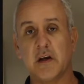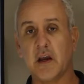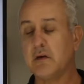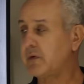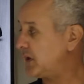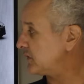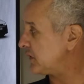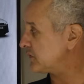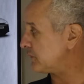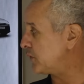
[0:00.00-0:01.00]
EVs
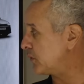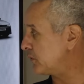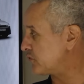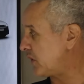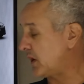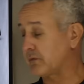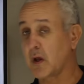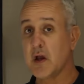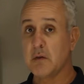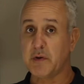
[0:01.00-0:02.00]
as a four-wheel drive.
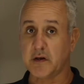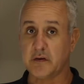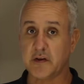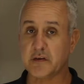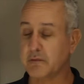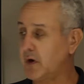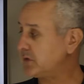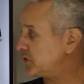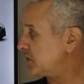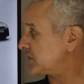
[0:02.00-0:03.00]
But the
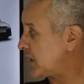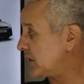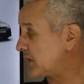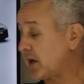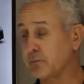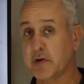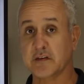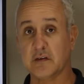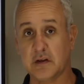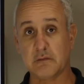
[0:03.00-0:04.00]
disadvantages are they are
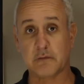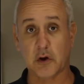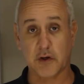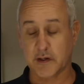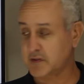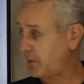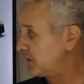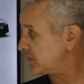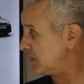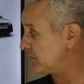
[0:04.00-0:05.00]
presently very
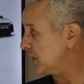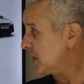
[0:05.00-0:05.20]
expensive.